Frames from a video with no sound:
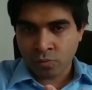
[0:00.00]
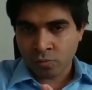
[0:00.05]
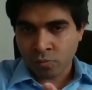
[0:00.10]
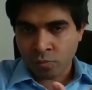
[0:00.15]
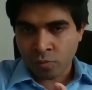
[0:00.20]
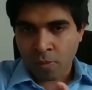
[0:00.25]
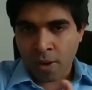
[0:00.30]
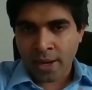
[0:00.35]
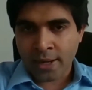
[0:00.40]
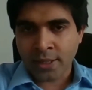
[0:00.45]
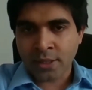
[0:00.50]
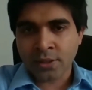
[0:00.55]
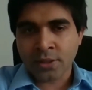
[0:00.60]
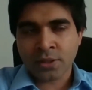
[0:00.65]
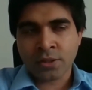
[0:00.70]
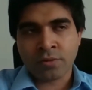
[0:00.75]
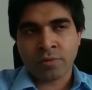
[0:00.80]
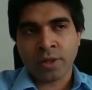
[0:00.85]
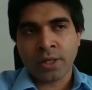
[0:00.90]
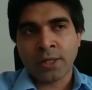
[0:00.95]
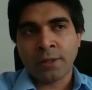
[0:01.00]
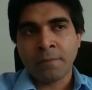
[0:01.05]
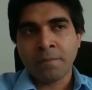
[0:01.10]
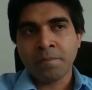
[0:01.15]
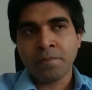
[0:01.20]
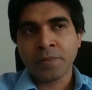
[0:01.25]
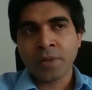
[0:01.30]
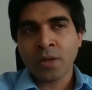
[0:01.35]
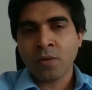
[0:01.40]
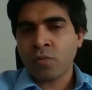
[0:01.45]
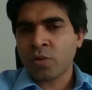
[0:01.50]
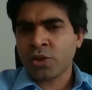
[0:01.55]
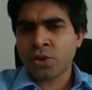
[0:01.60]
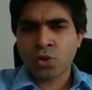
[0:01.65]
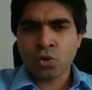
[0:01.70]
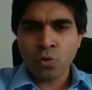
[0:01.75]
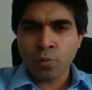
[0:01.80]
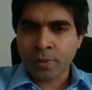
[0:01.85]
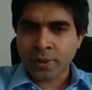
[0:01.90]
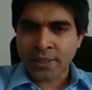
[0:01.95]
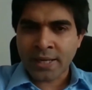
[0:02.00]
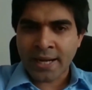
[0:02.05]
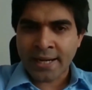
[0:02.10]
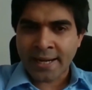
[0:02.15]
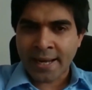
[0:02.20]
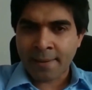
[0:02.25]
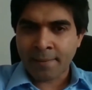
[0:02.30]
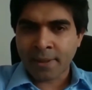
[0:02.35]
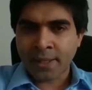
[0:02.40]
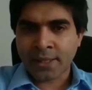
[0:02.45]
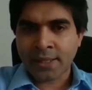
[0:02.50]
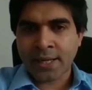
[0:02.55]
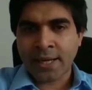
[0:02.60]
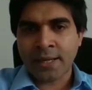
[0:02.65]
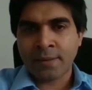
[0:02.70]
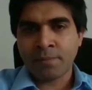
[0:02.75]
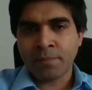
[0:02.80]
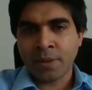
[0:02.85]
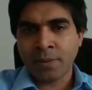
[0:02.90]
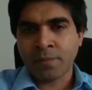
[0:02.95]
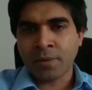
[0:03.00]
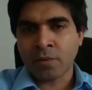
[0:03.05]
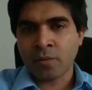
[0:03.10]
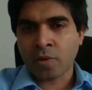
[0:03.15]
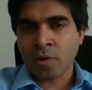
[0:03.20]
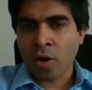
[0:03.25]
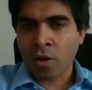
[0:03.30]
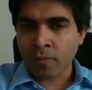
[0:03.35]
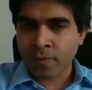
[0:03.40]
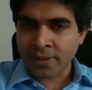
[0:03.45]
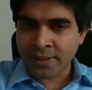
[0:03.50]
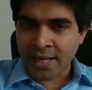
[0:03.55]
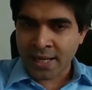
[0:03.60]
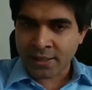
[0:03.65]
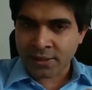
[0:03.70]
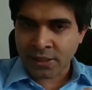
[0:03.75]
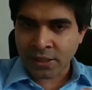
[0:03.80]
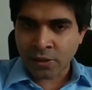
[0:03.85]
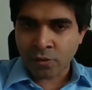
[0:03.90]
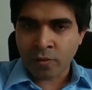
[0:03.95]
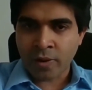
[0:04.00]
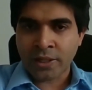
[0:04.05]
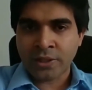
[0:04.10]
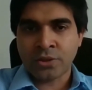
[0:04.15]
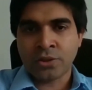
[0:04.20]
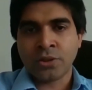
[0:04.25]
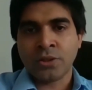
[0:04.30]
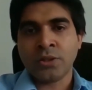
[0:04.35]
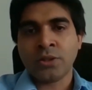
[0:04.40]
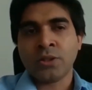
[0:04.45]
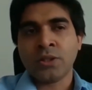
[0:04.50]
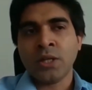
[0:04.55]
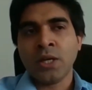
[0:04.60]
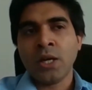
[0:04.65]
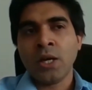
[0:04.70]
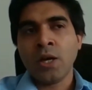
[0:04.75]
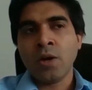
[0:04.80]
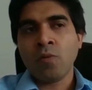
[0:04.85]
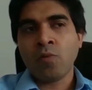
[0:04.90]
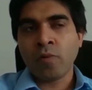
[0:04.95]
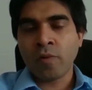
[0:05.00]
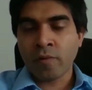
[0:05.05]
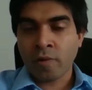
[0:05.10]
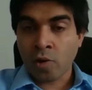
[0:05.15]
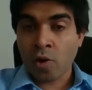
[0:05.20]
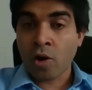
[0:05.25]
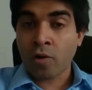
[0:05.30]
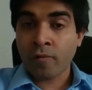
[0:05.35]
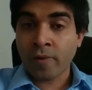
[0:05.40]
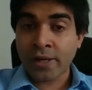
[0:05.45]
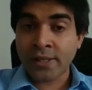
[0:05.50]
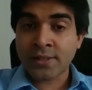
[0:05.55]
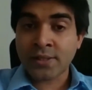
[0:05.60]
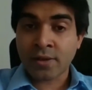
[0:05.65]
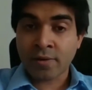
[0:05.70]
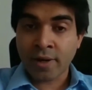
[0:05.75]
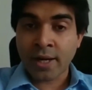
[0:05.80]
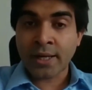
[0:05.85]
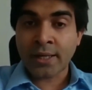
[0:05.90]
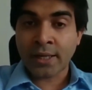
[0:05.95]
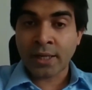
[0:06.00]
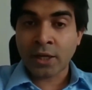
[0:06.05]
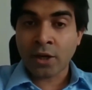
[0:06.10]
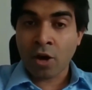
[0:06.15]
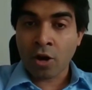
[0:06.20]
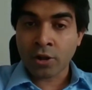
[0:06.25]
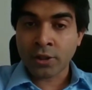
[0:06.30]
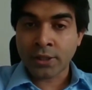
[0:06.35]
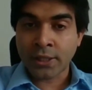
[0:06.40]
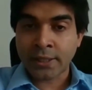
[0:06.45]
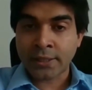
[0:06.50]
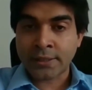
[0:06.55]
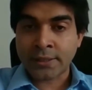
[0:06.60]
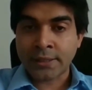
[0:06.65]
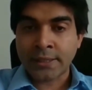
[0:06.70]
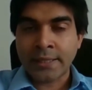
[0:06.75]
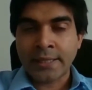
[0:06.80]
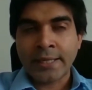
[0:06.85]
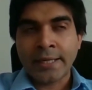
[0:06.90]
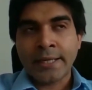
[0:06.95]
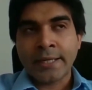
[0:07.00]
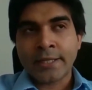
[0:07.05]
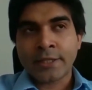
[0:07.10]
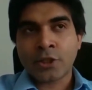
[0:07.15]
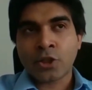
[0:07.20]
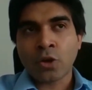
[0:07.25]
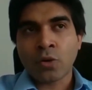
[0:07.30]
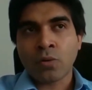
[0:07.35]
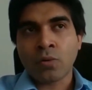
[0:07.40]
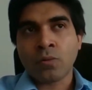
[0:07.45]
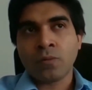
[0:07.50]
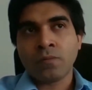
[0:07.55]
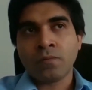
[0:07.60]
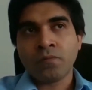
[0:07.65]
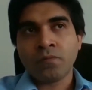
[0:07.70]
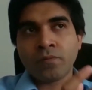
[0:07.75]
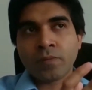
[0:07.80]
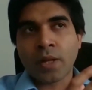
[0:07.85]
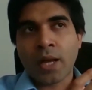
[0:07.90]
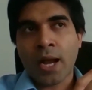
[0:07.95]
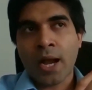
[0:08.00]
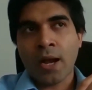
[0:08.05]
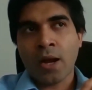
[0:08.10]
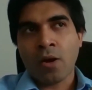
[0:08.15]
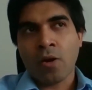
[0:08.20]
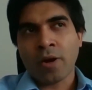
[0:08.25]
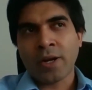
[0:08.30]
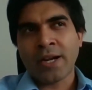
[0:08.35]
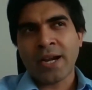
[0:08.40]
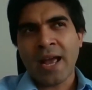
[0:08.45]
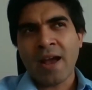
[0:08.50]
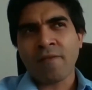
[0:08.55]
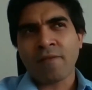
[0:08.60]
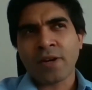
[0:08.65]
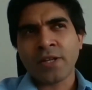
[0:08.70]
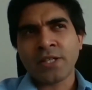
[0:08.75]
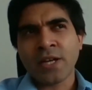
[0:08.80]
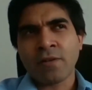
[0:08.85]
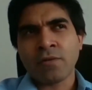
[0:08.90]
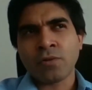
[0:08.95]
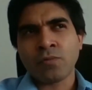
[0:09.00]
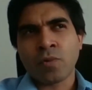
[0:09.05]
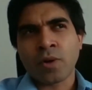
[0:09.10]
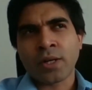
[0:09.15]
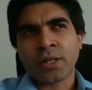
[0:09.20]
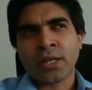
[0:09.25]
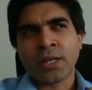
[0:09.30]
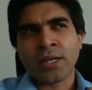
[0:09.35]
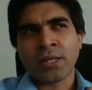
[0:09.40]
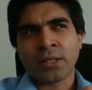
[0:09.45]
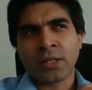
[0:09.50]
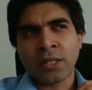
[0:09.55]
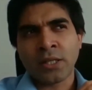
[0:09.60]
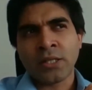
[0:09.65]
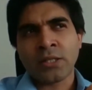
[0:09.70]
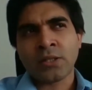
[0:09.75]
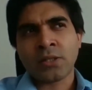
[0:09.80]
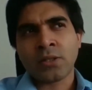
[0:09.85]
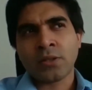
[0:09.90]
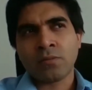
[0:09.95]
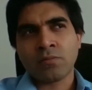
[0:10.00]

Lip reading: my industry, was super dynamic, and people were always asking questions. We were always creating content. So on an average, I was working at least